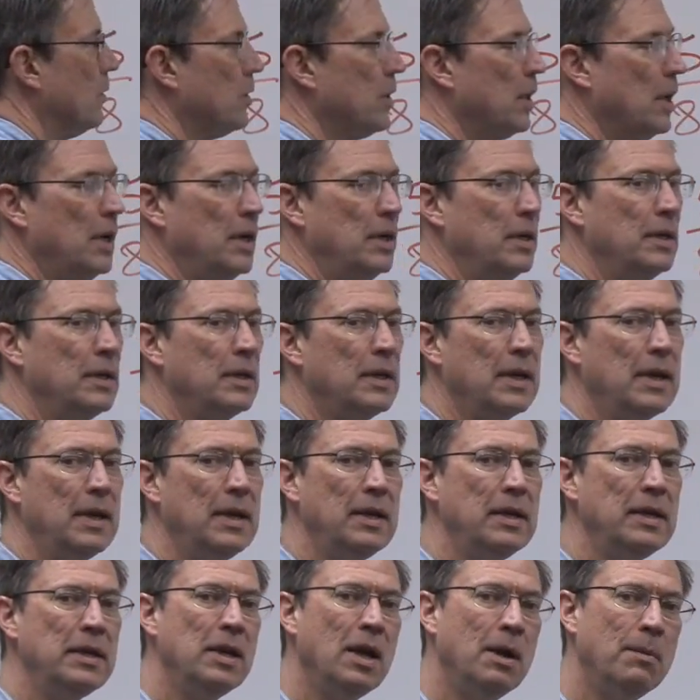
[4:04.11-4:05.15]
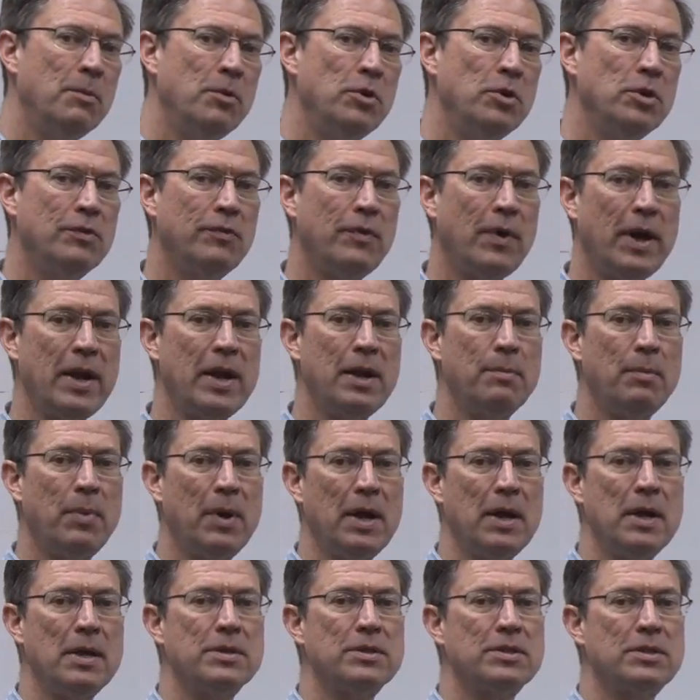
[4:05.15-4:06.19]
okay? Any number divided
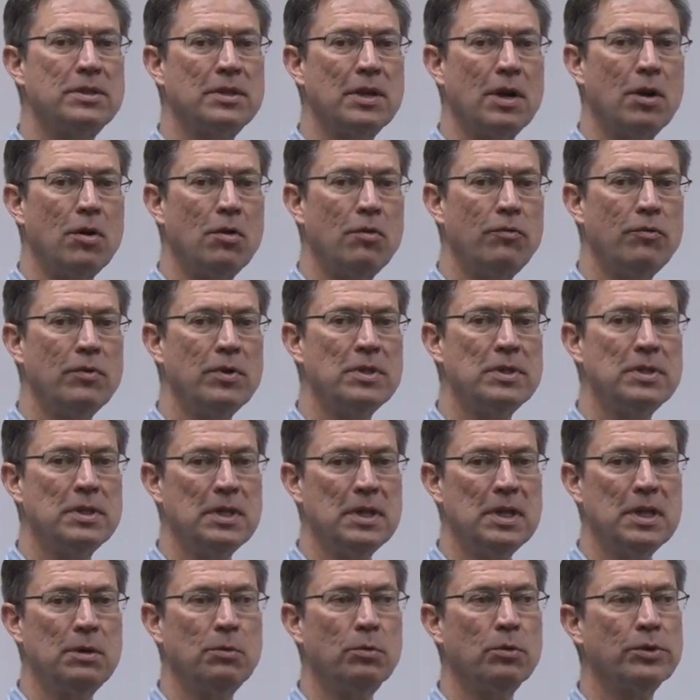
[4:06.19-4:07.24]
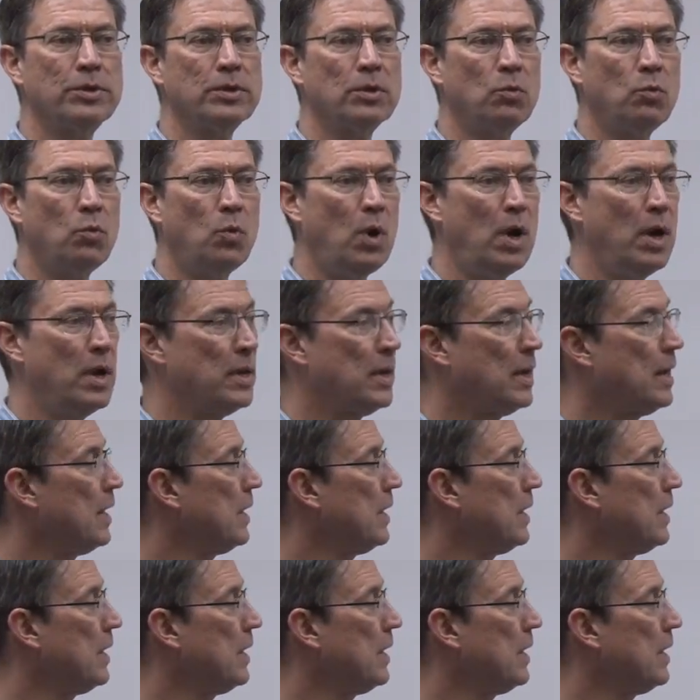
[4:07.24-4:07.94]
by itself is equal to 1.